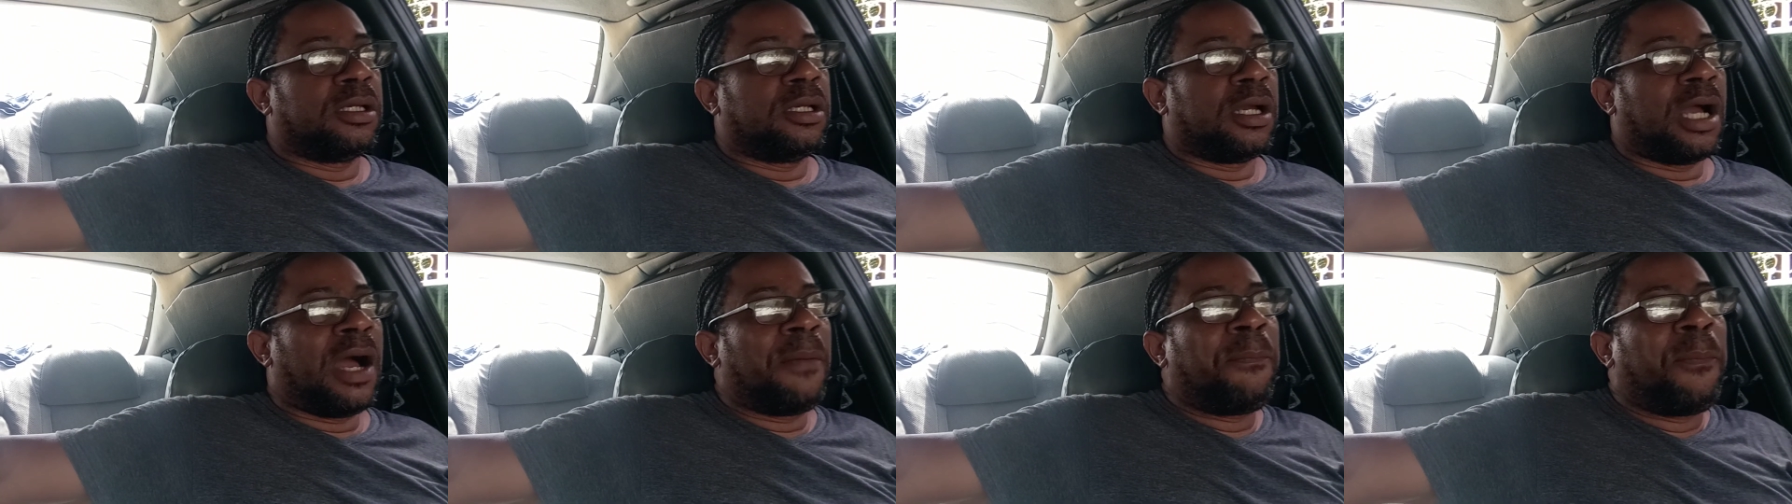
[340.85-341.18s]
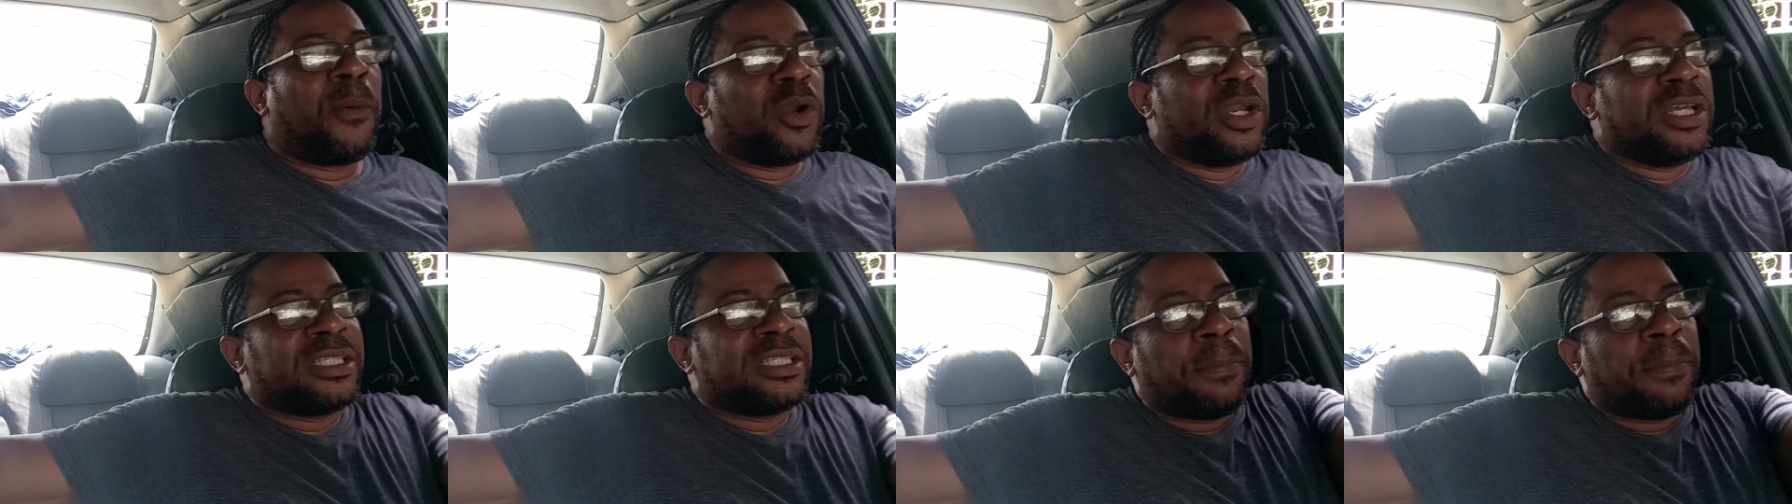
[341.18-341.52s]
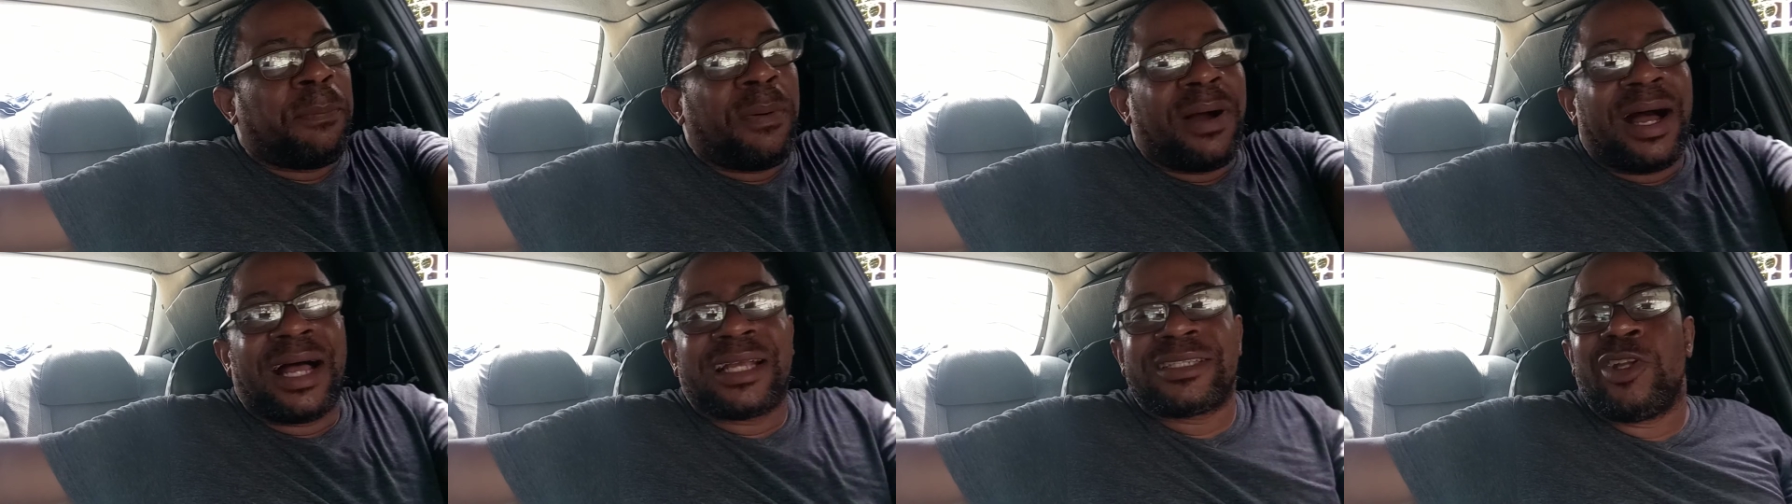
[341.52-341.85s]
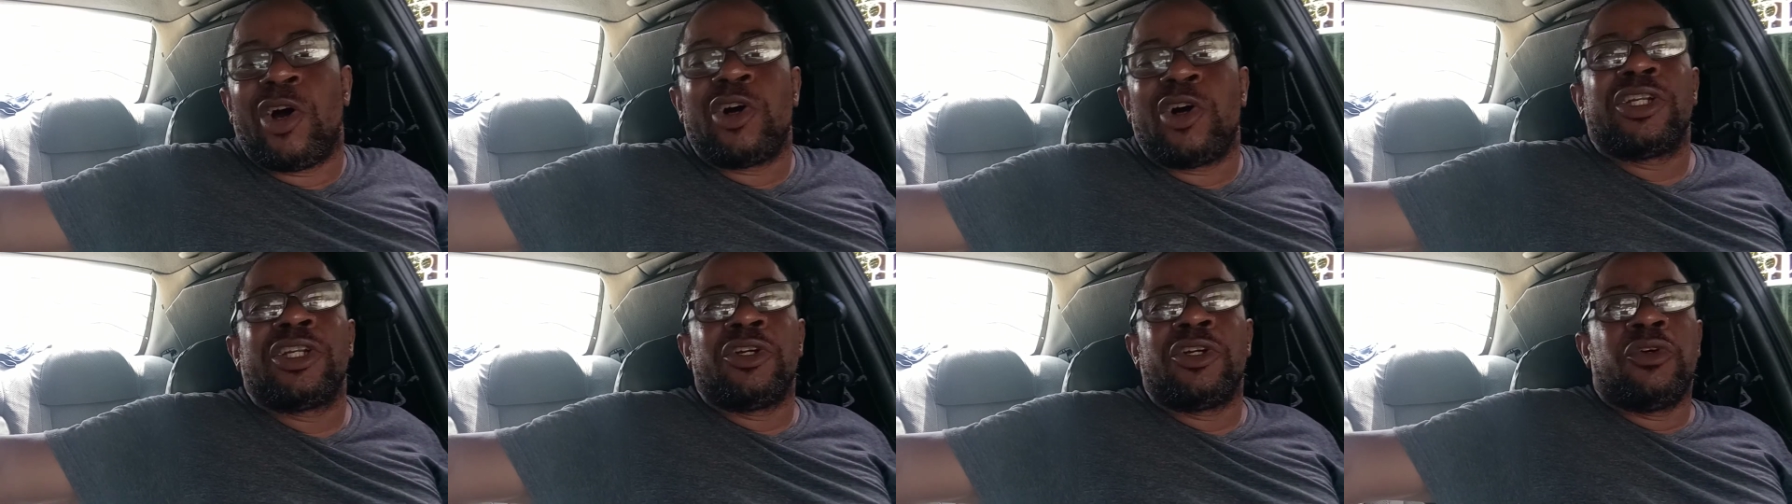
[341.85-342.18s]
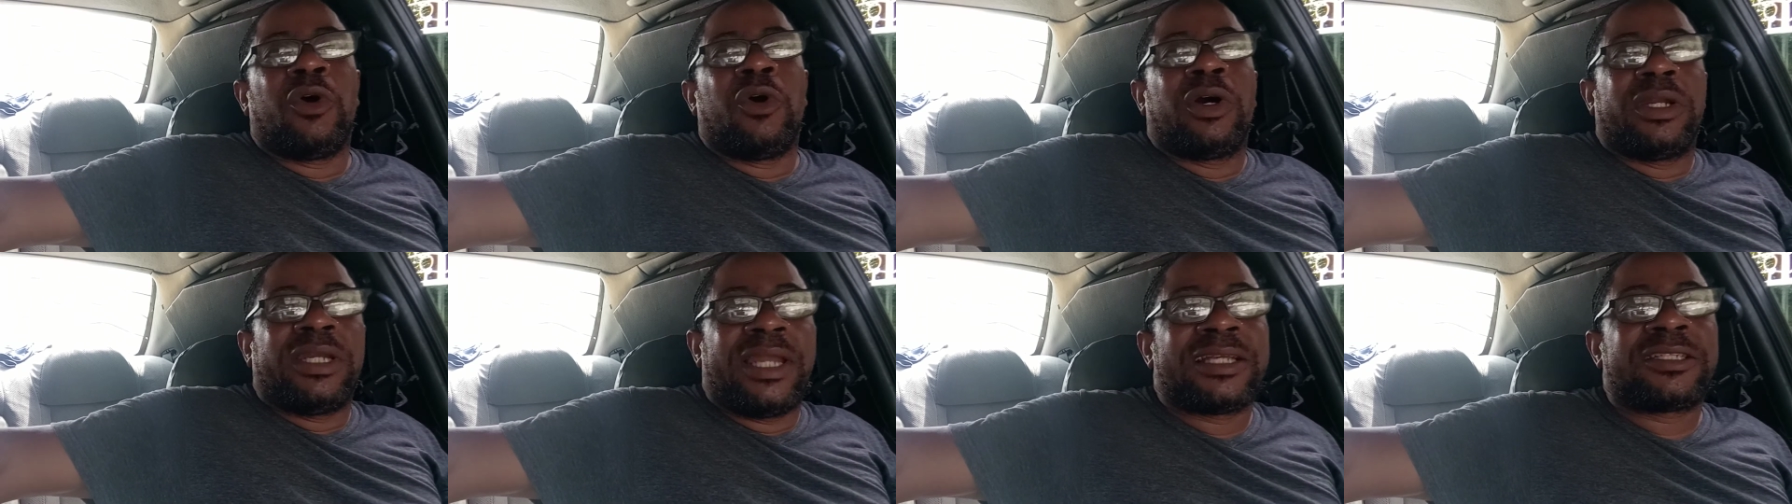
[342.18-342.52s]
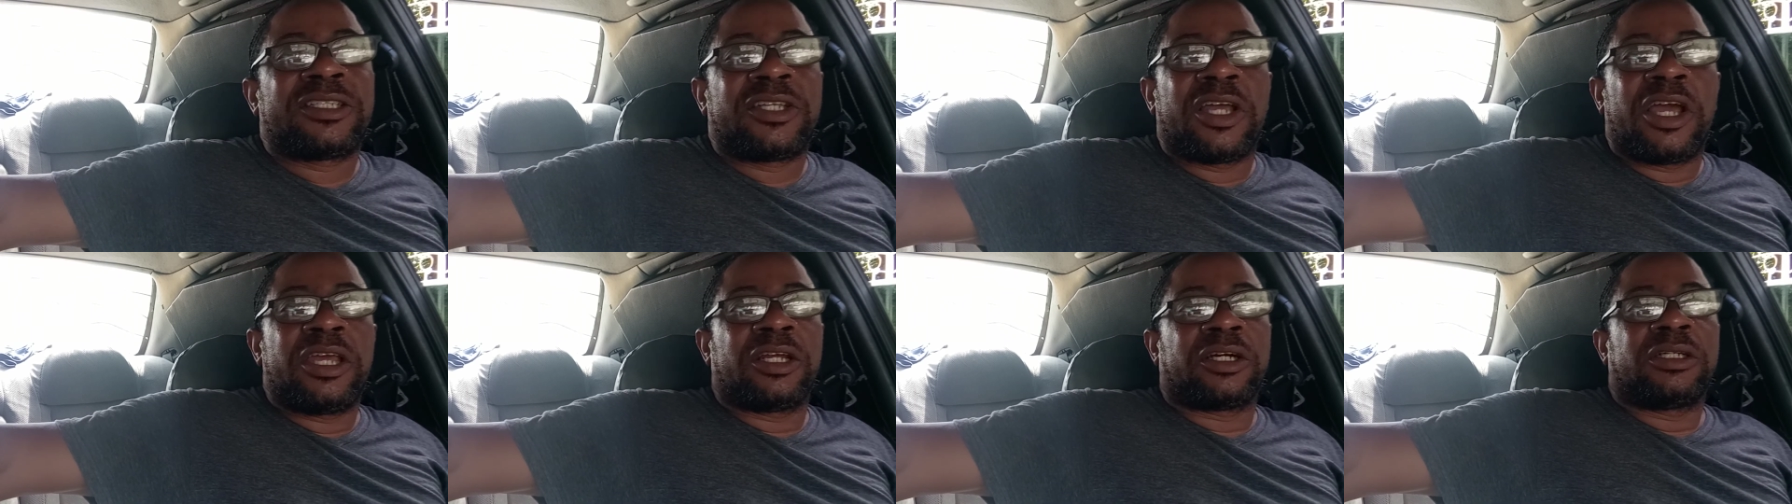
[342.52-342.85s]
A police a pass down the road, they
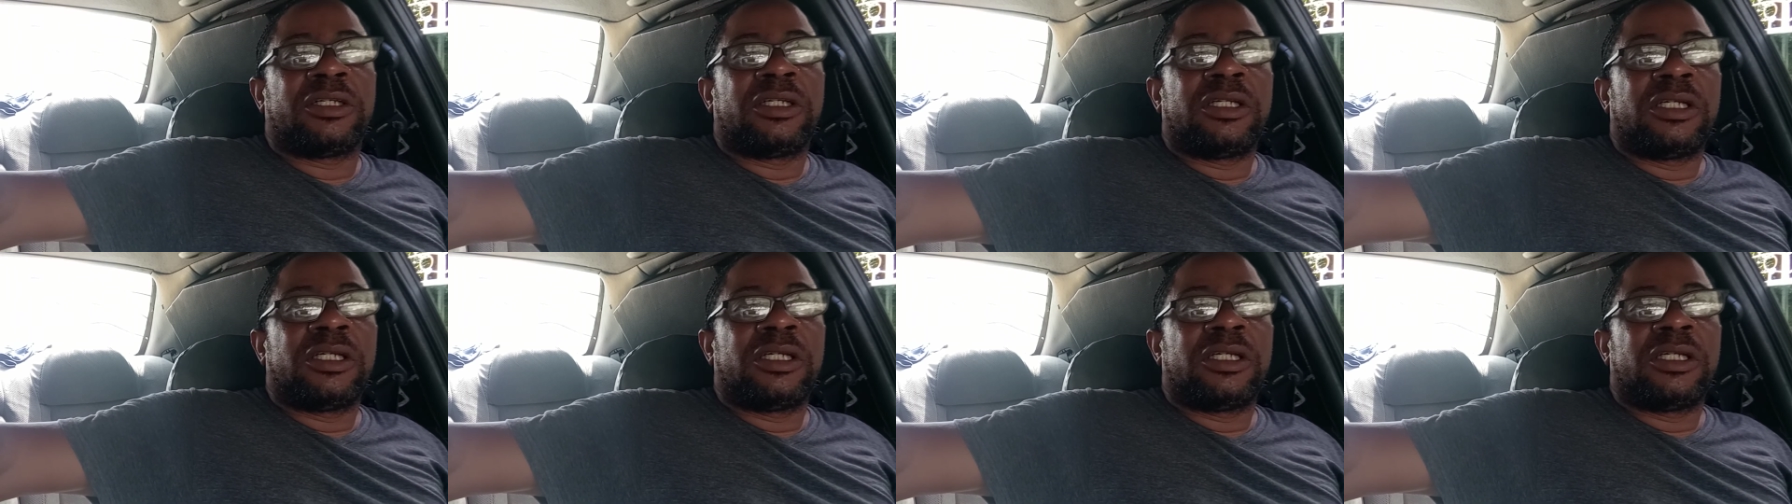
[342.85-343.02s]
say, you know.